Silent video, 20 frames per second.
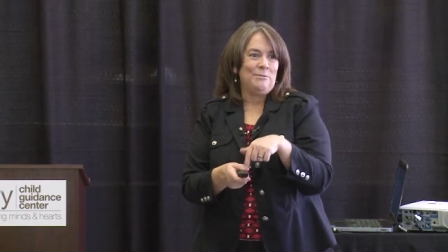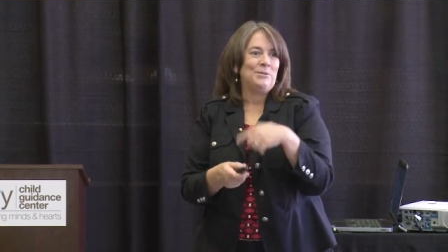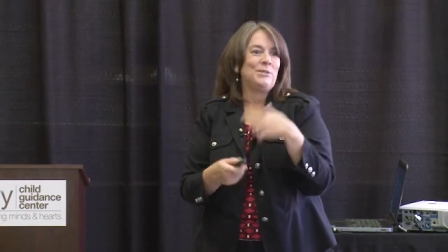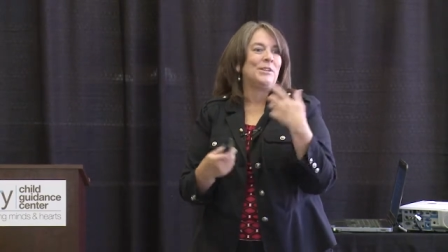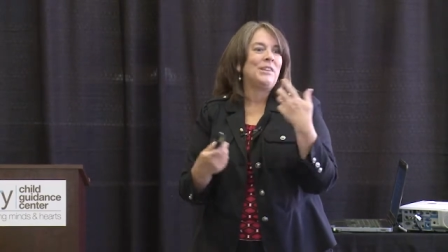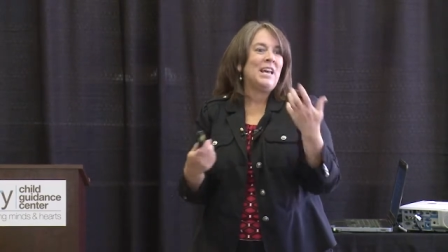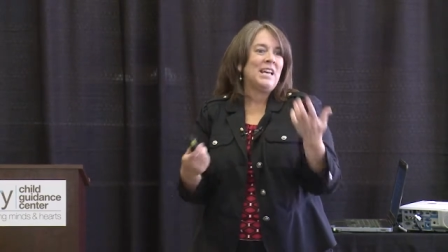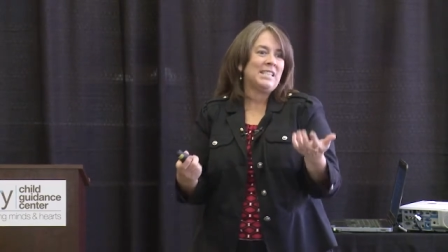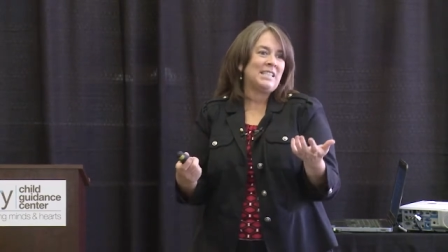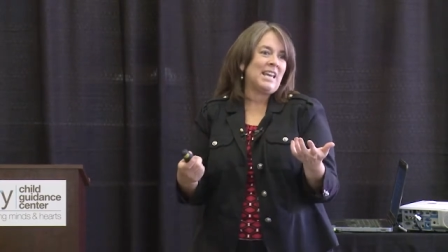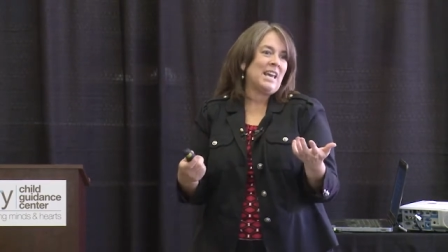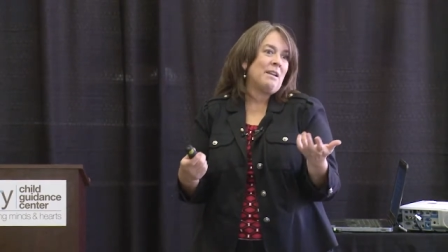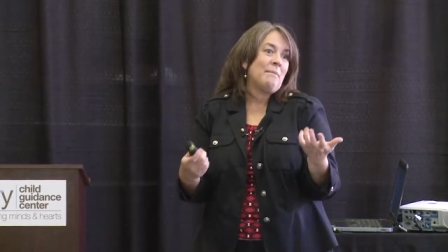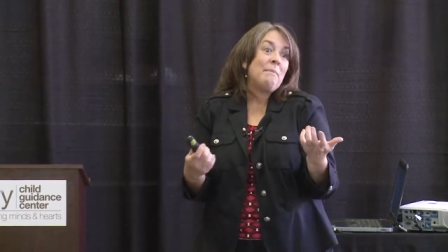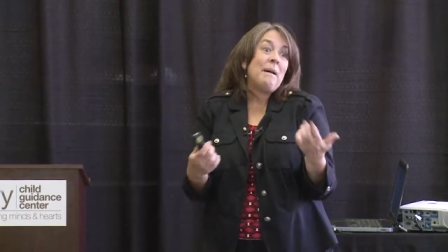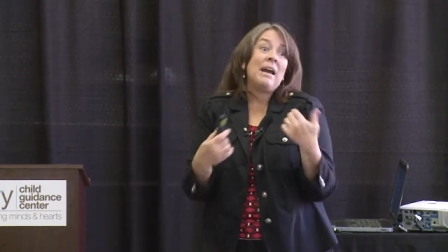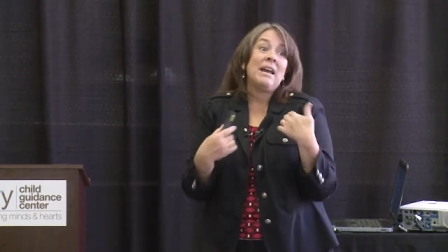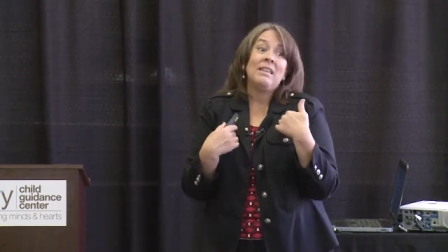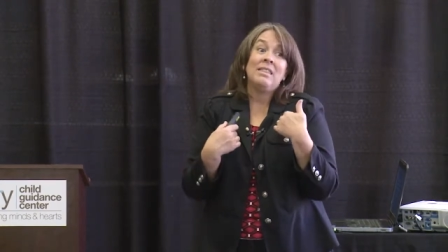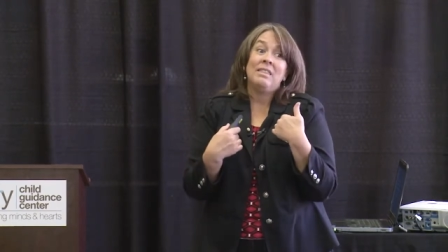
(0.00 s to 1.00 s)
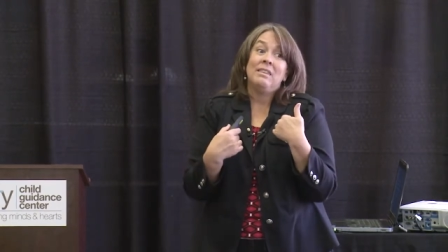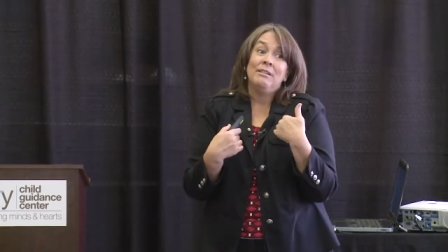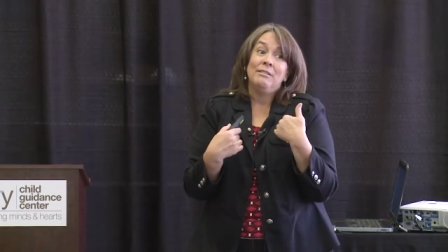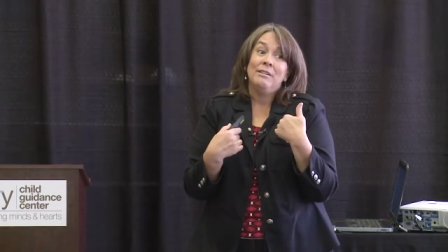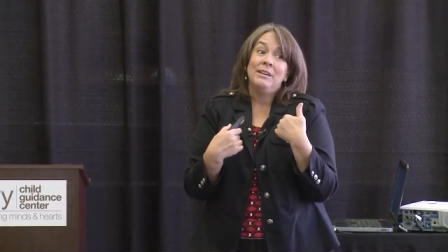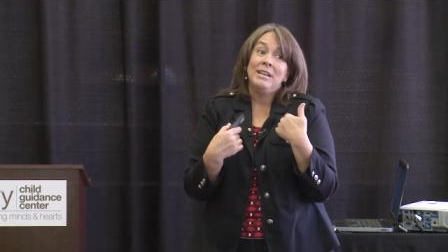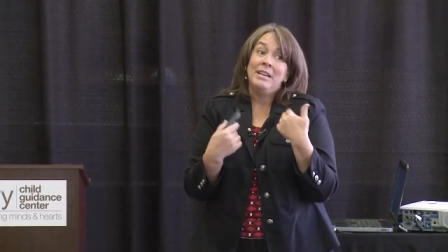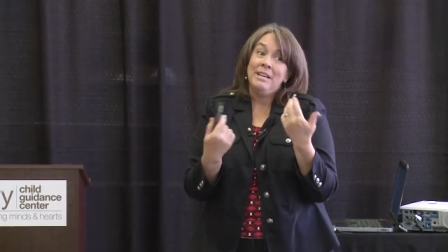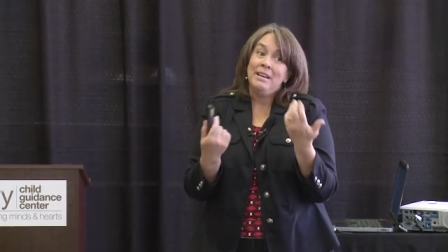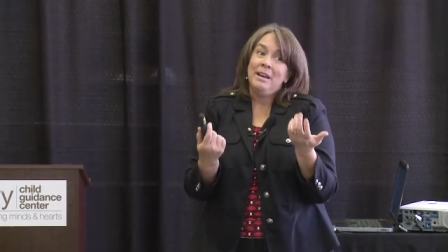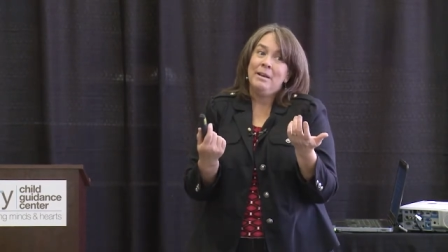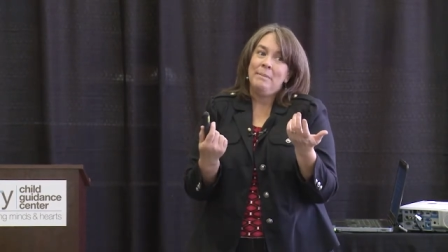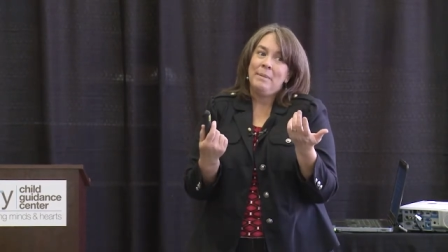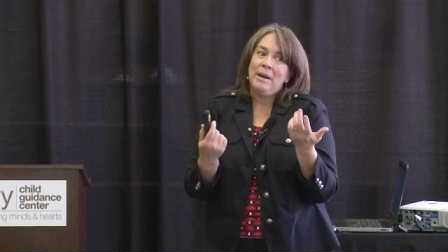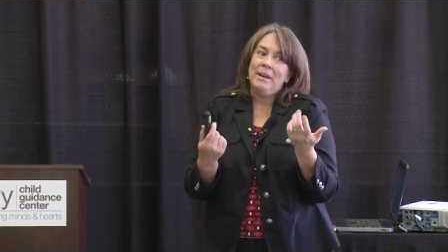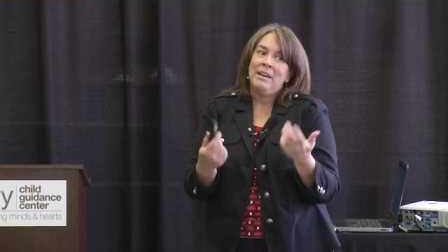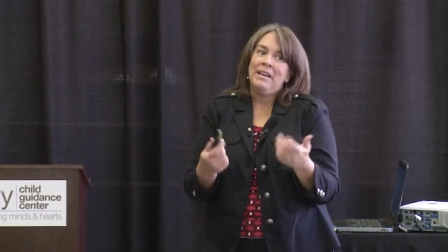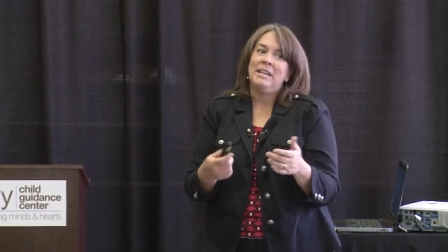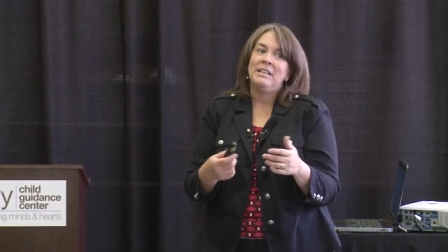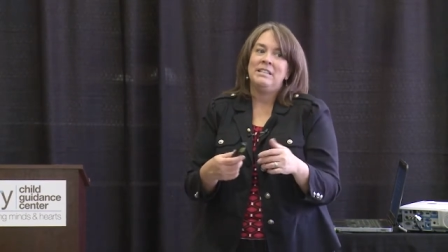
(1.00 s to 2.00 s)
So that's kind of my theory
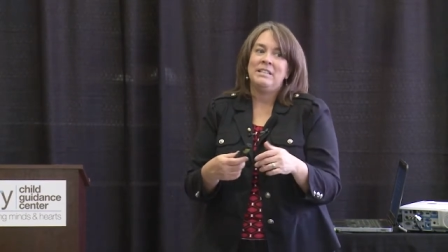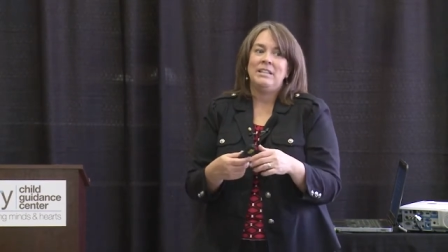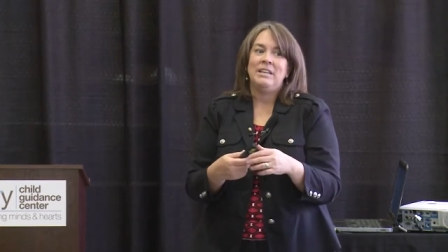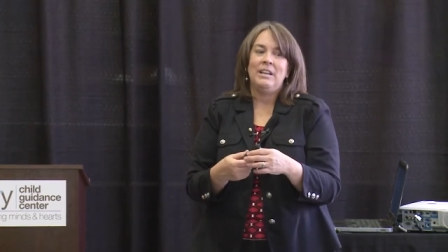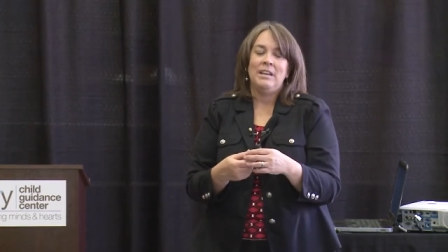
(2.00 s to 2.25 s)
about it.